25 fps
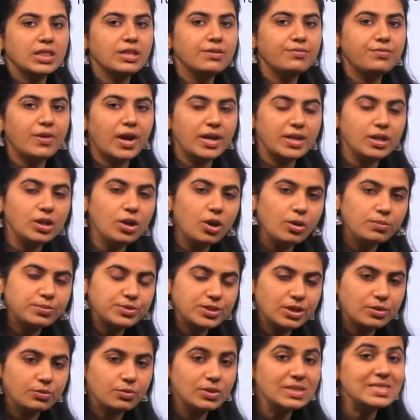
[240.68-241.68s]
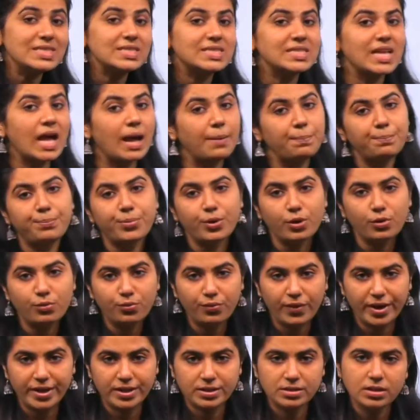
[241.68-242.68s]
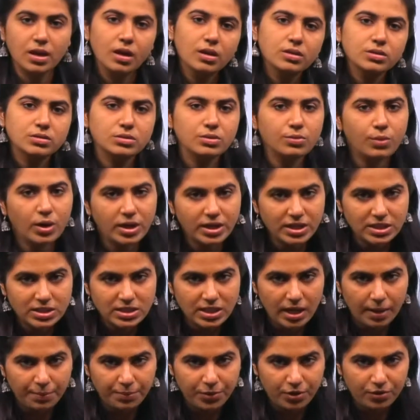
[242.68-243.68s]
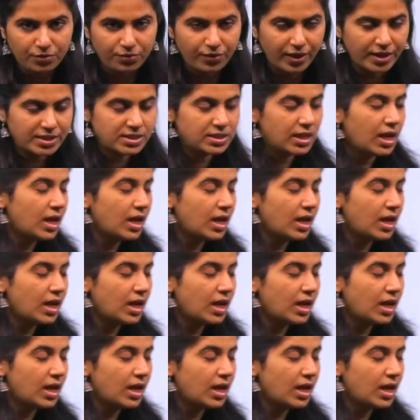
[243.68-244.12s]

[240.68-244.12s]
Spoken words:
final option was saprophytes. So what is saprophytes?